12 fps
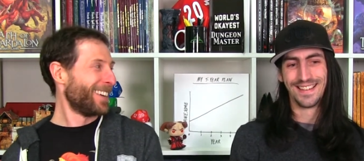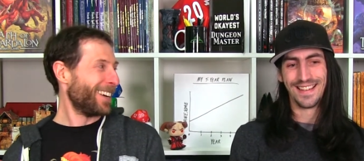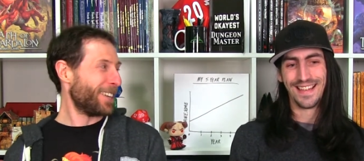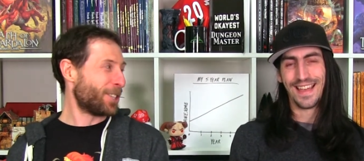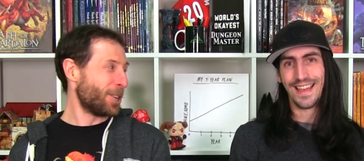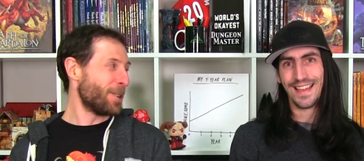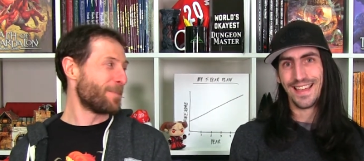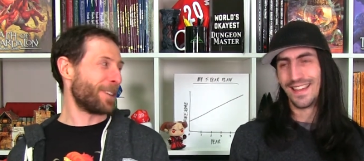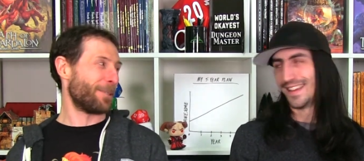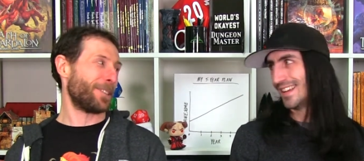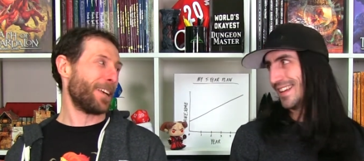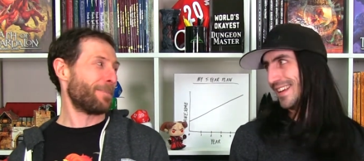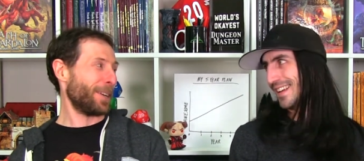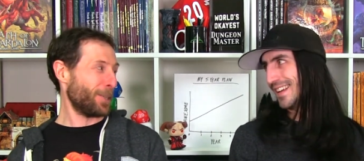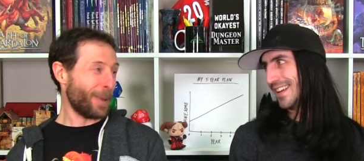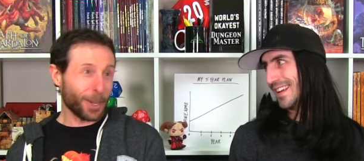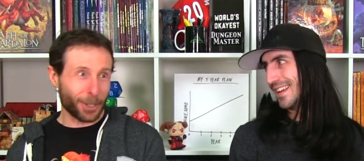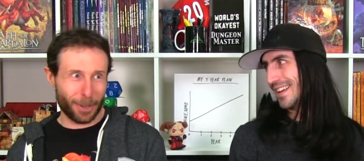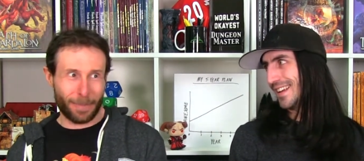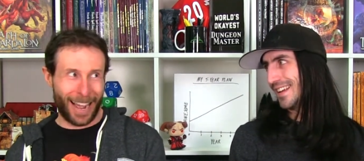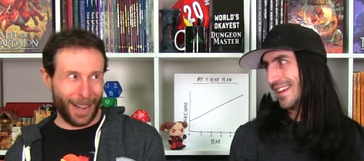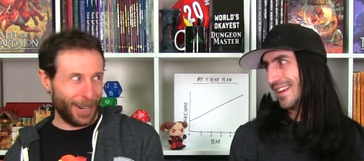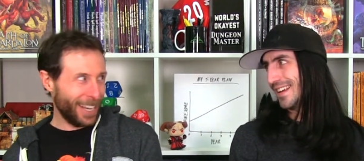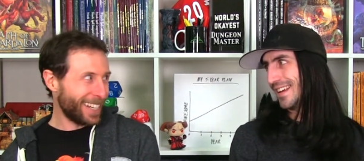Speaker 1: assumed there was something special
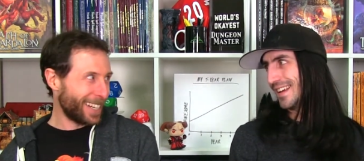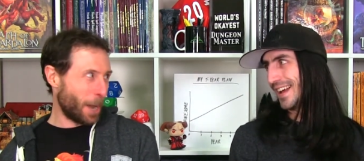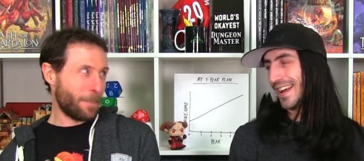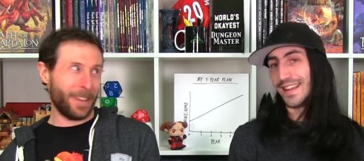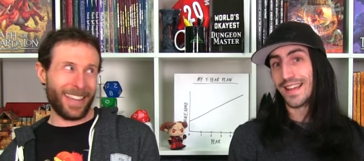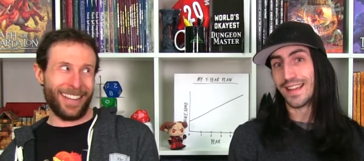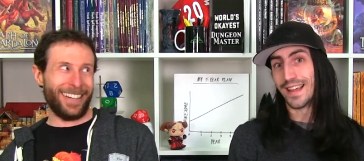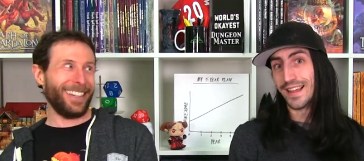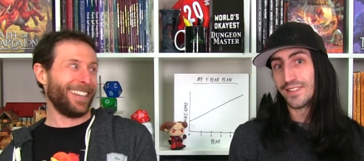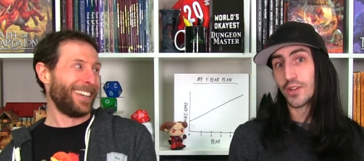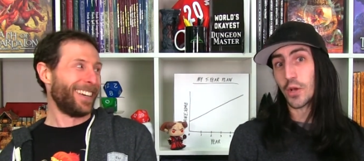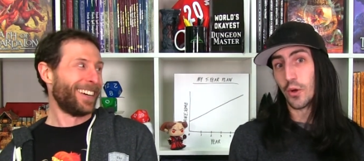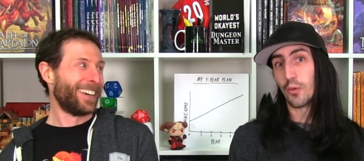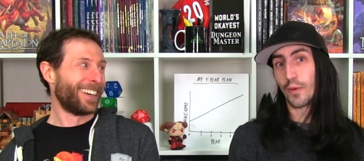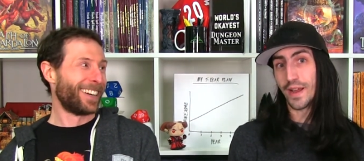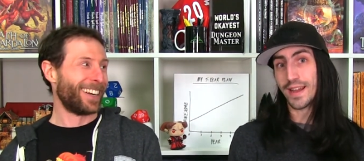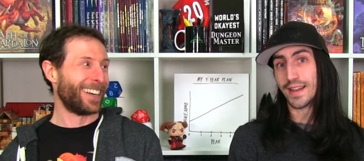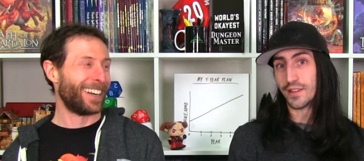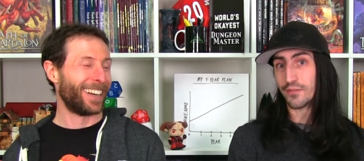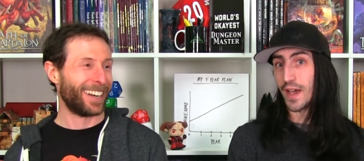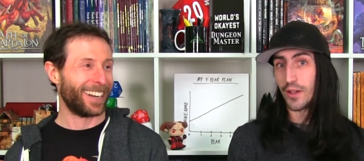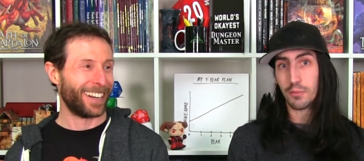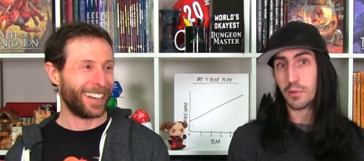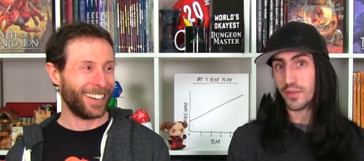about it. I mean, it's a gold ring
Speaker 2: and it's
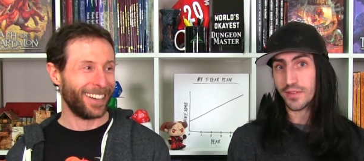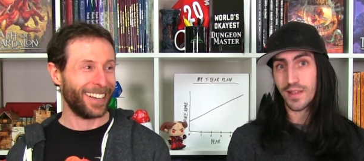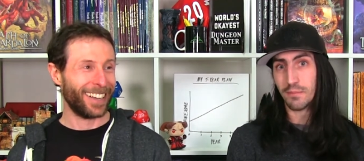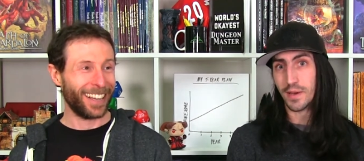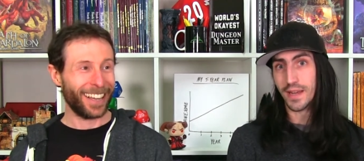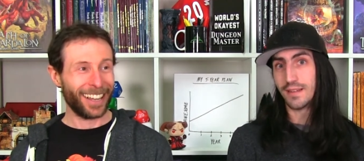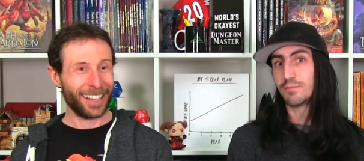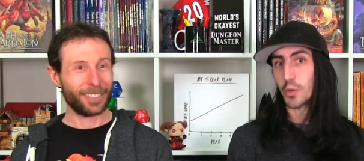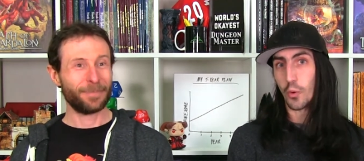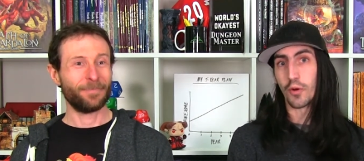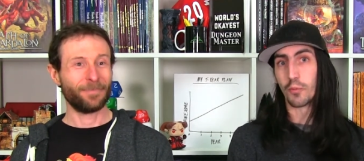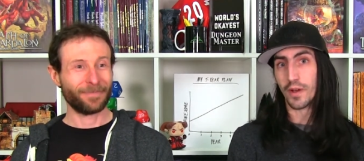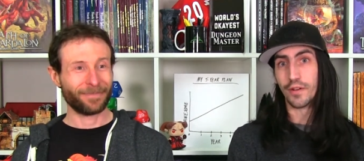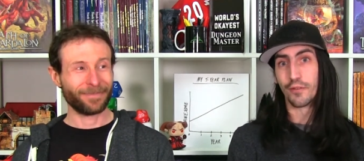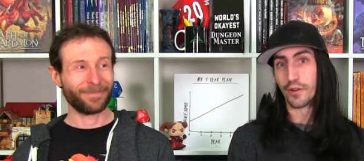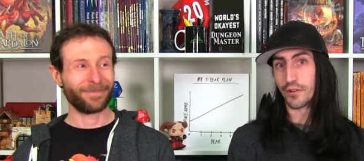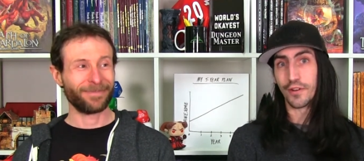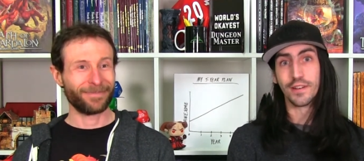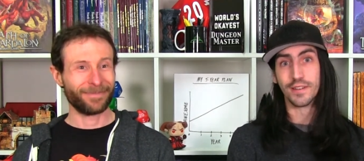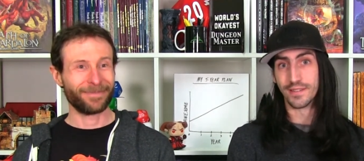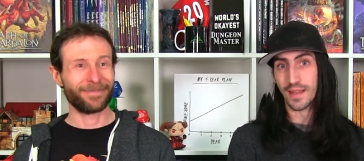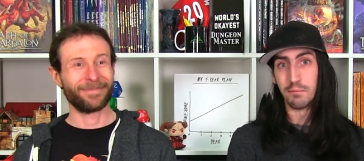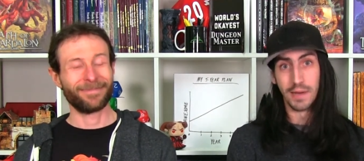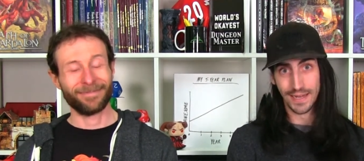valuable to somebody. Ghourd wanted to return it to
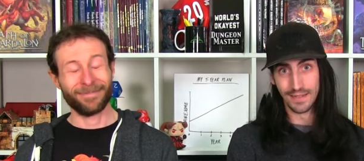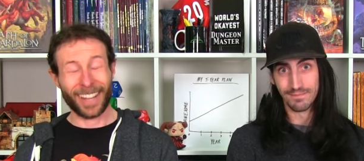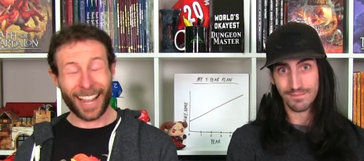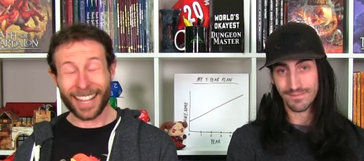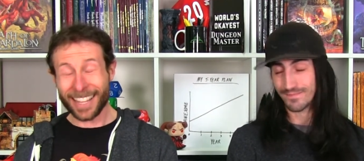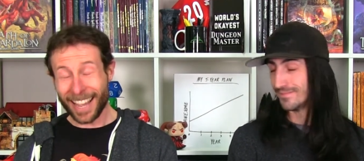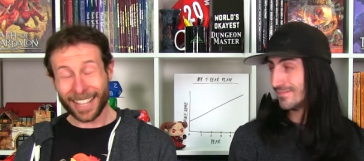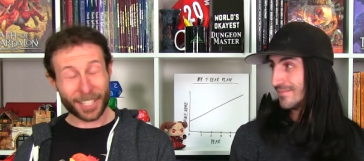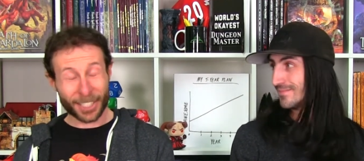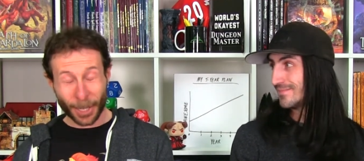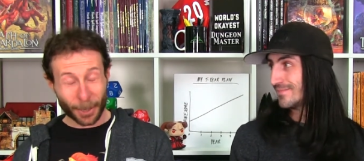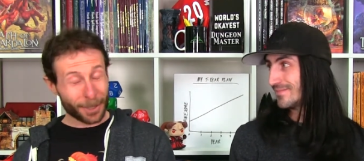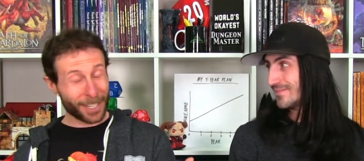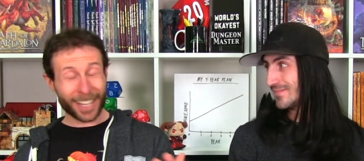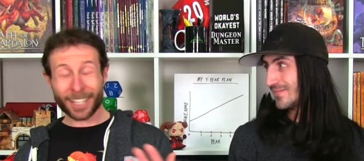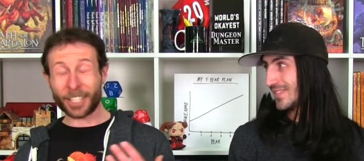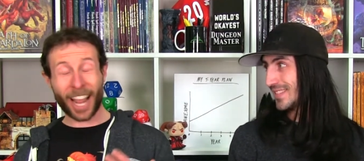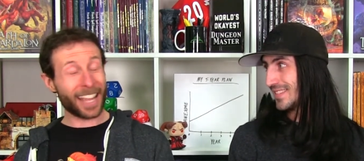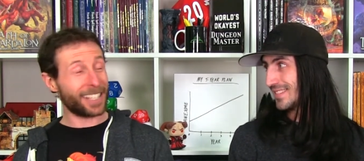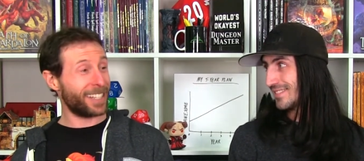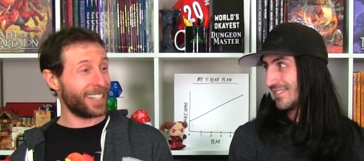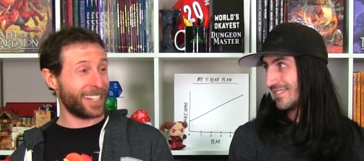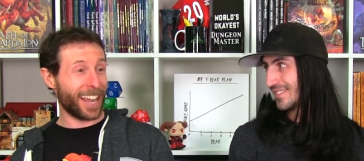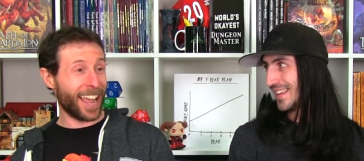somebody.
Speaker 1: I, and so did
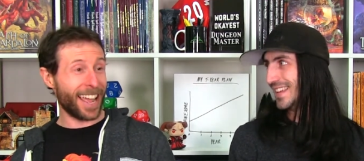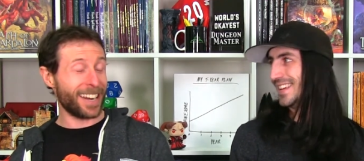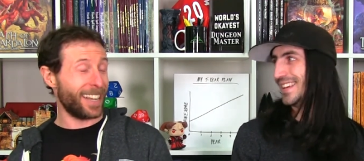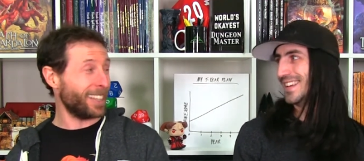Jaastien and